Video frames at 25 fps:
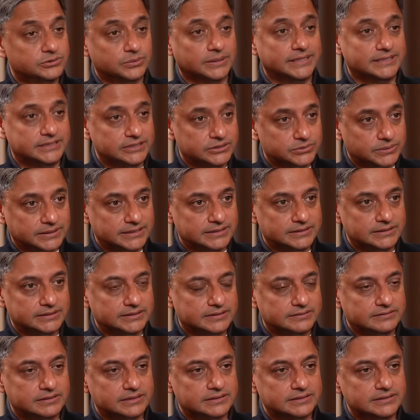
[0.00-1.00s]
2020,
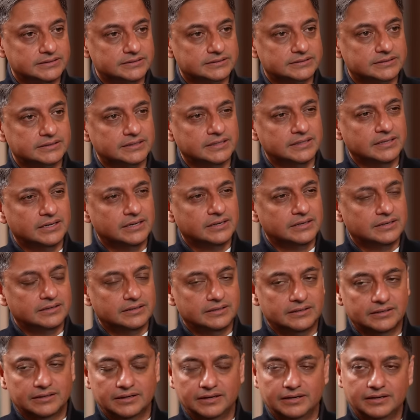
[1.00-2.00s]
there were these
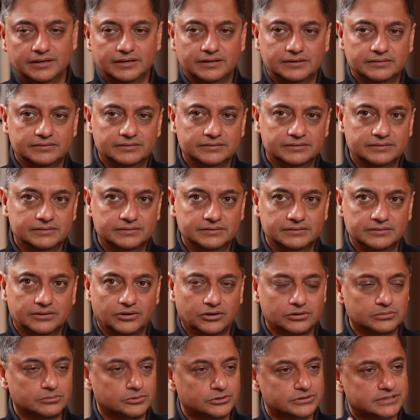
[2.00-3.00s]
uh,
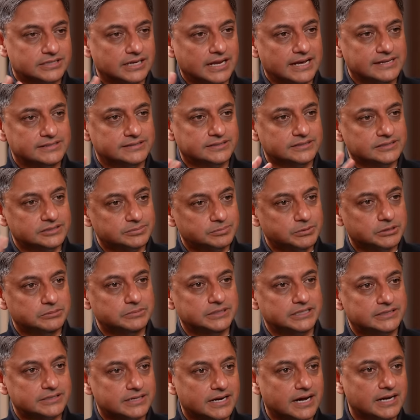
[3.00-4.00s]
almost license
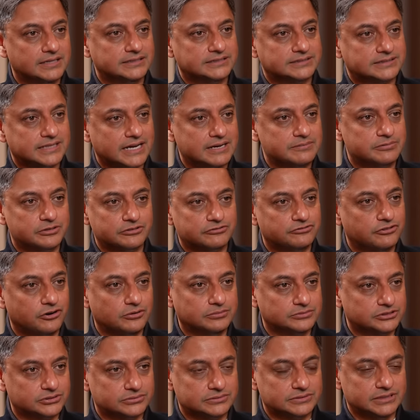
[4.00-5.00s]
permit Raj type
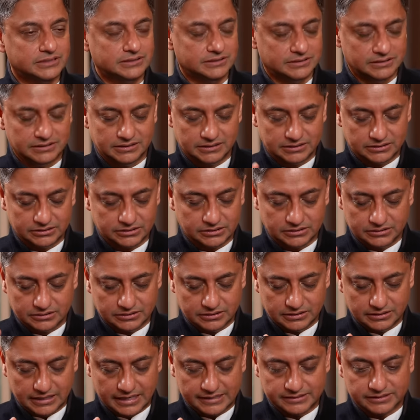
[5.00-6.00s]
reforms, uh, uh,
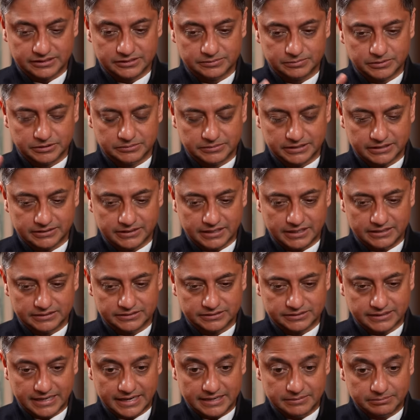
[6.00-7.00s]
license permit
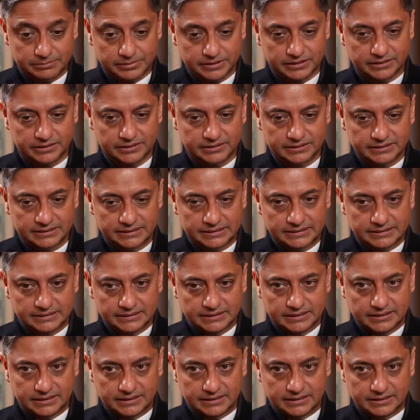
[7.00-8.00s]
Raj type uh,
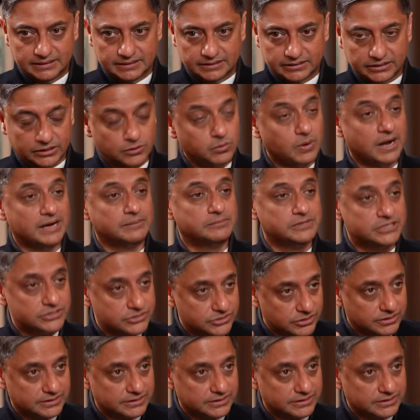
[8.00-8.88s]
uh, requirements